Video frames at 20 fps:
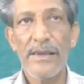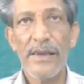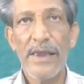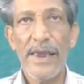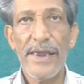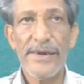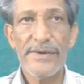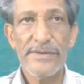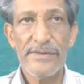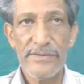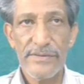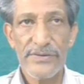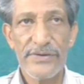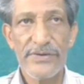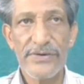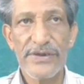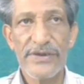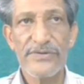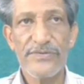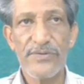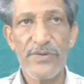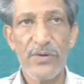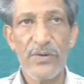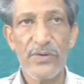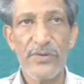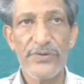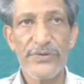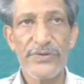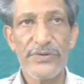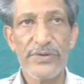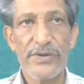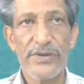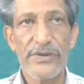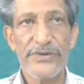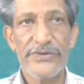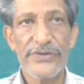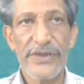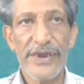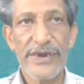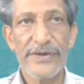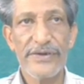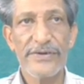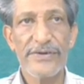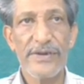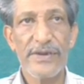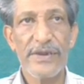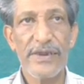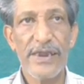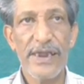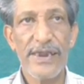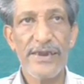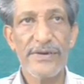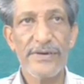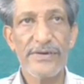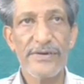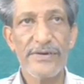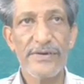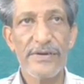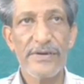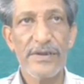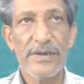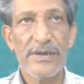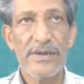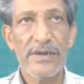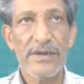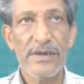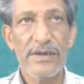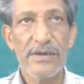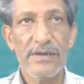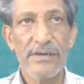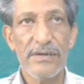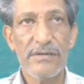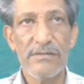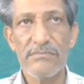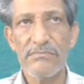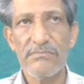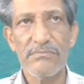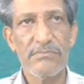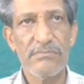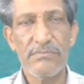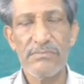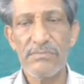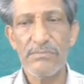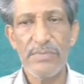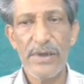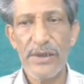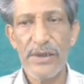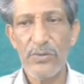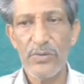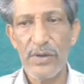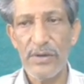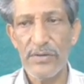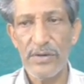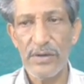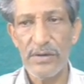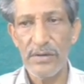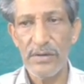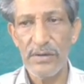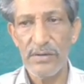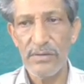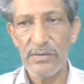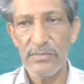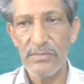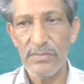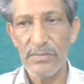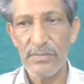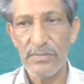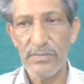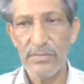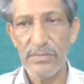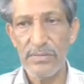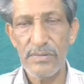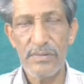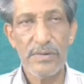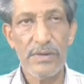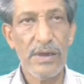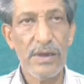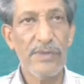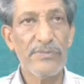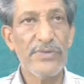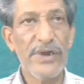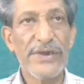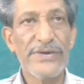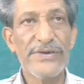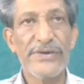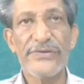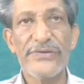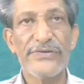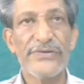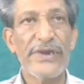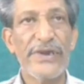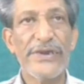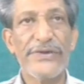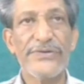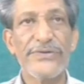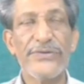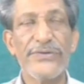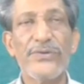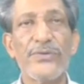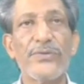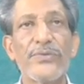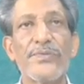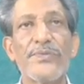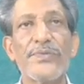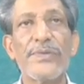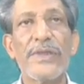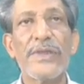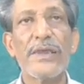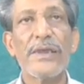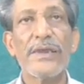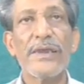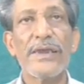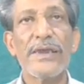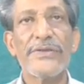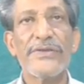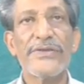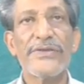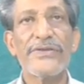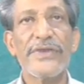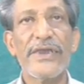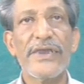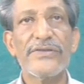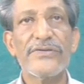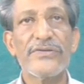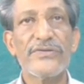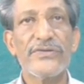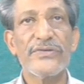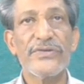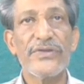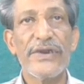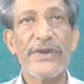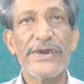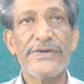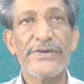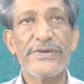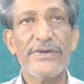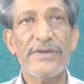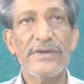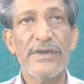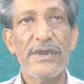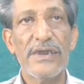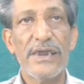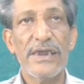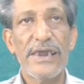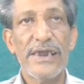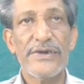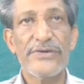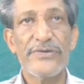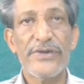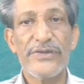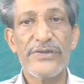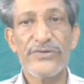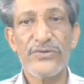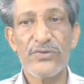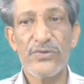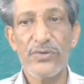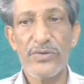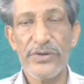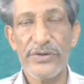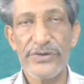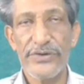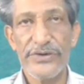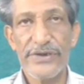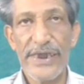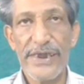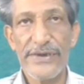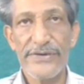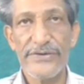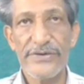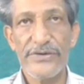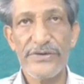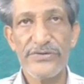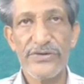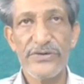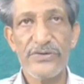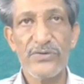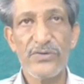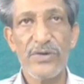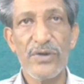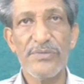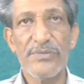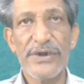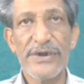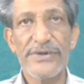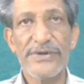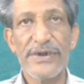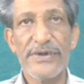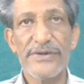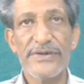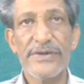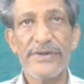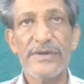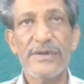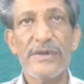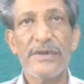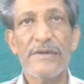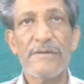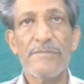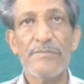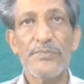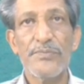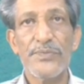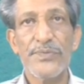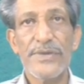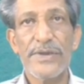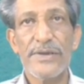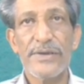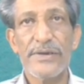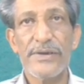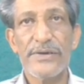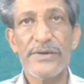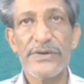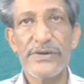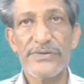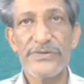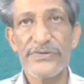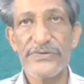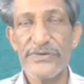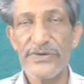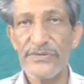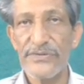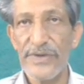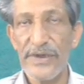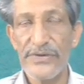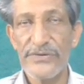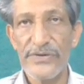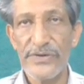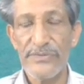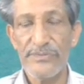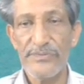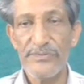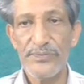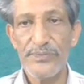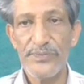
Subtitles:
And the rest follows, signed and by whoever I'm writing this letter to. In this case, this is a letter addressed to a retired teacher to come and attend the Teachers' Day function.